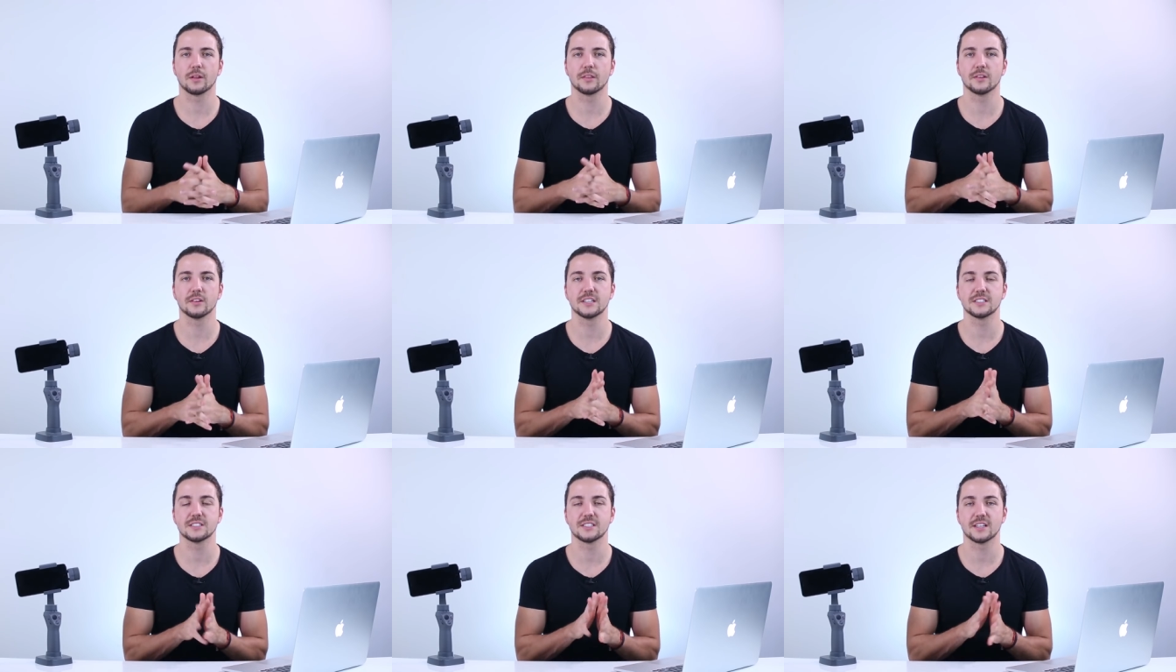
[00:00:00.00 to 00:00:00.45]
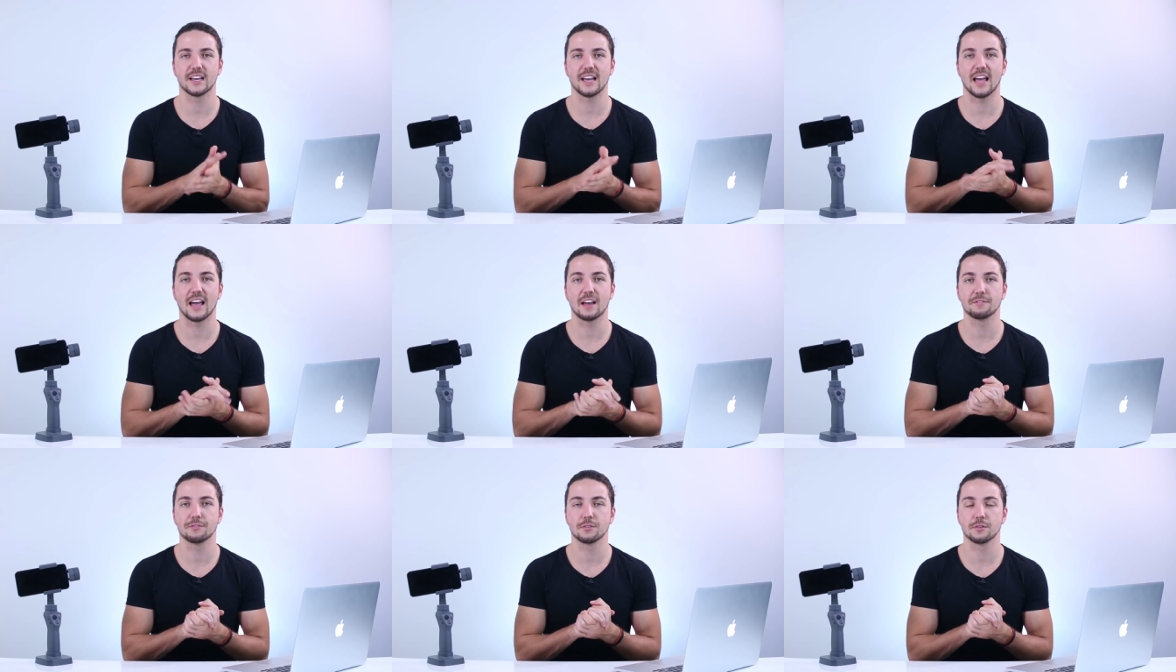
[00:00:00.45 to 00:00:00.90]
one on the list that I
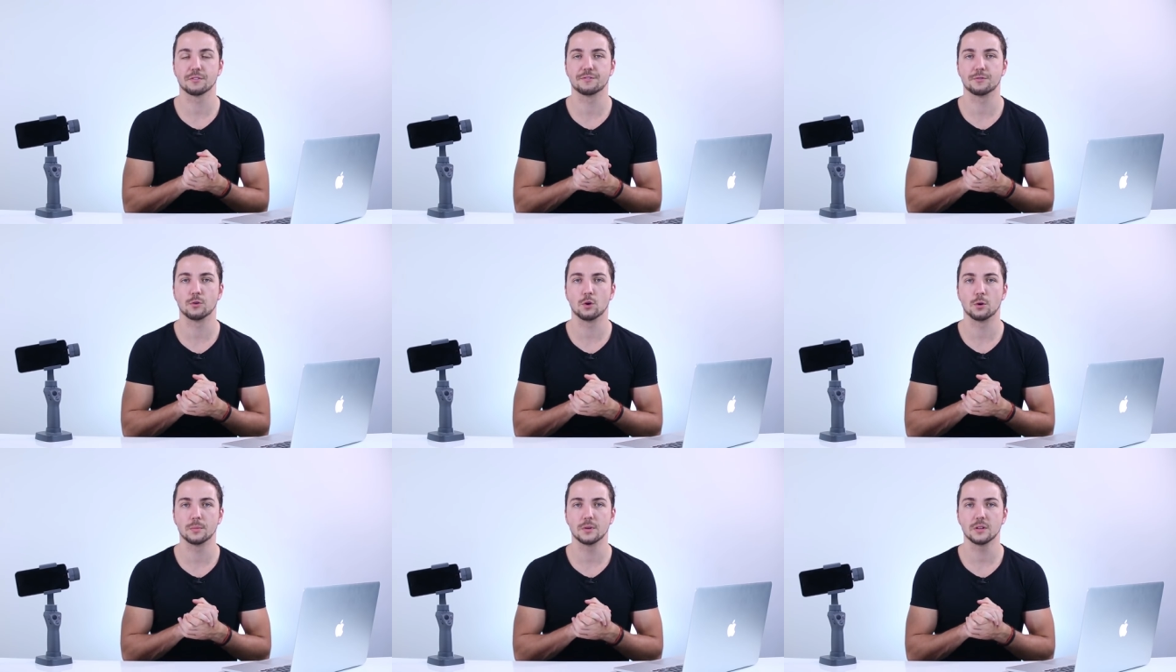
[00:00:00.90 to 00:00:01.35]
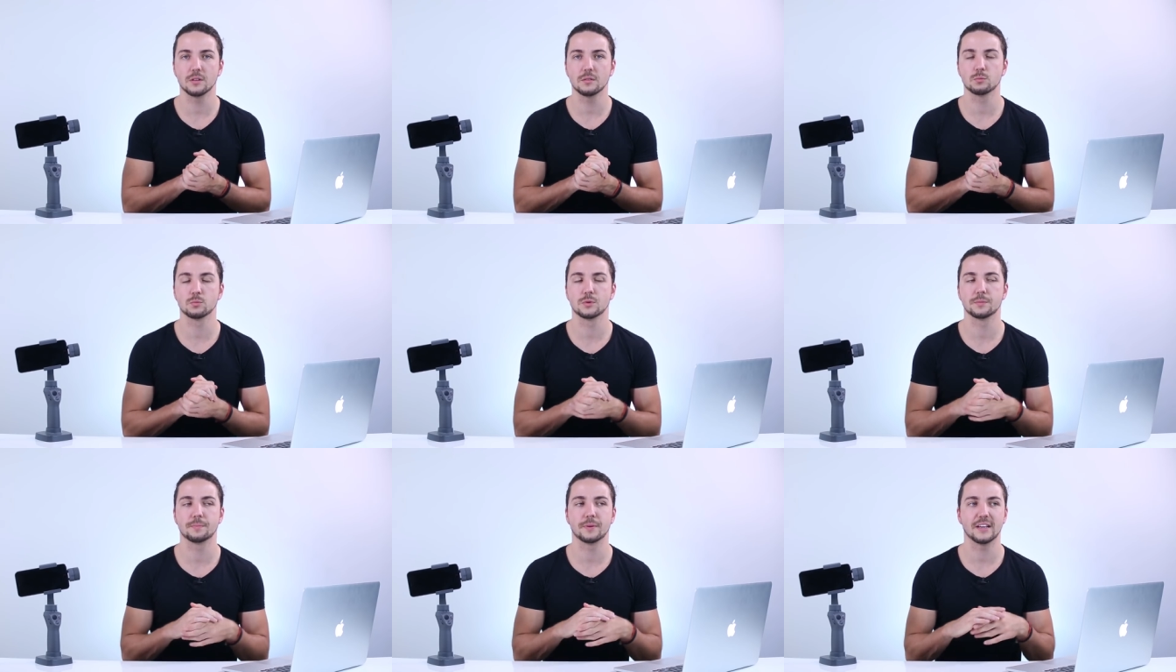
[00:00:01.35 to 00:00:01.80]
had for a
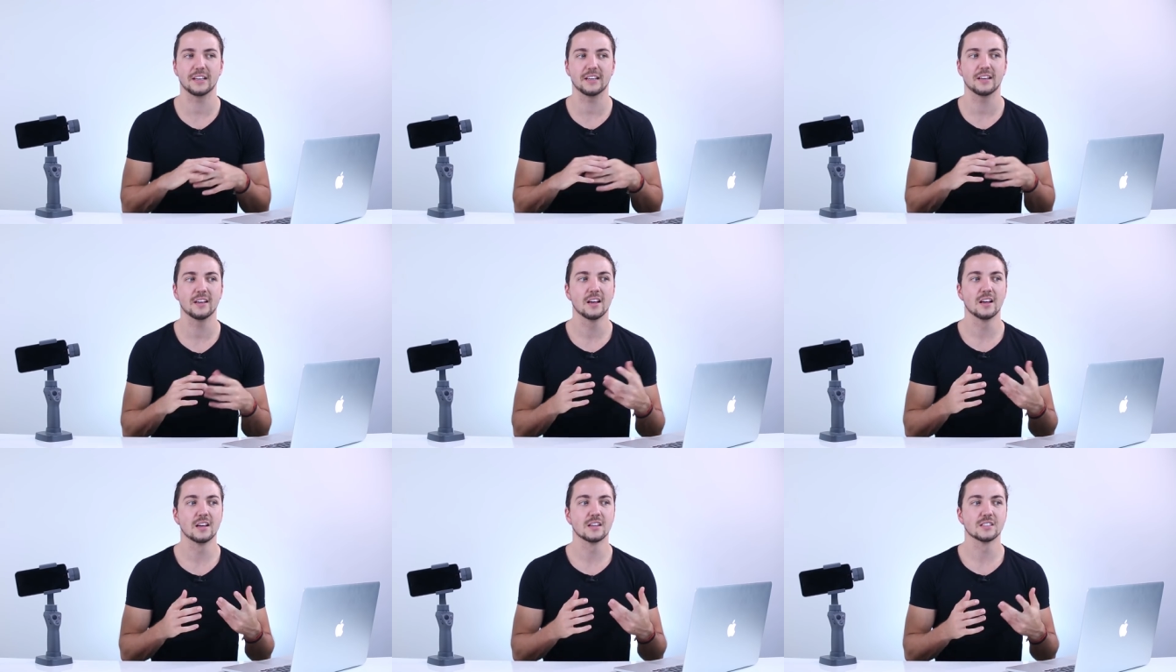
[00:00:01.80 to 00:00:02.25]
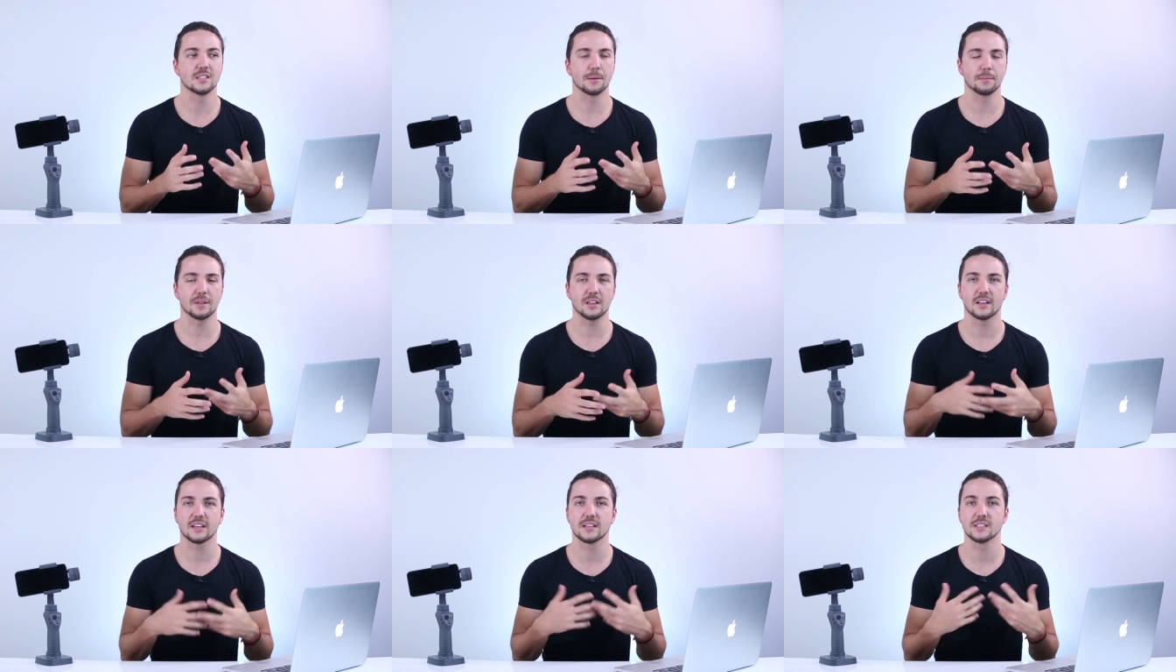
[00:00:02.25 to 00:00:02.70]
formal would be
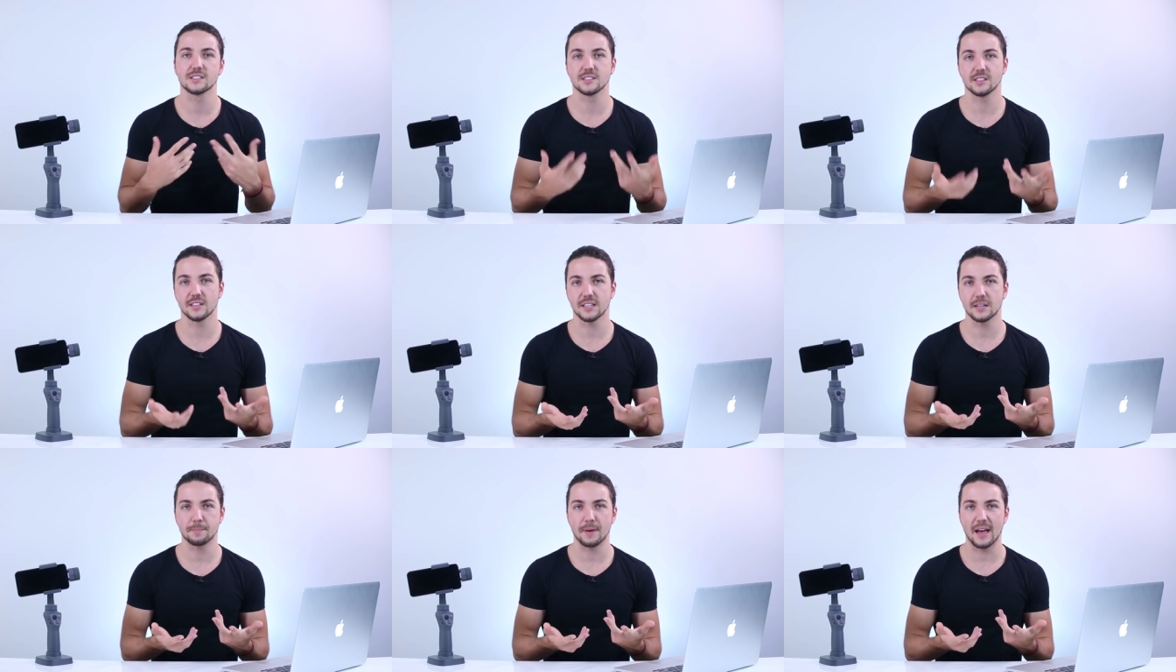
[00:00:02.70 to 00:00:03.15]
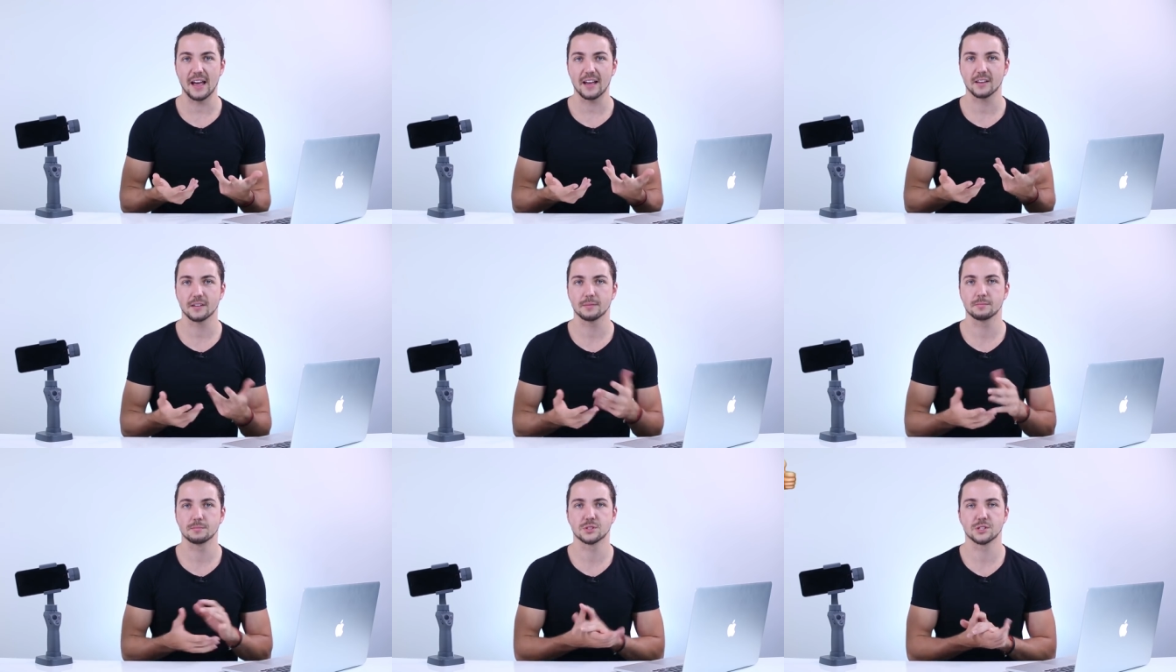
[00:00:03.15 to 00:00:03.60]
something like a slick back.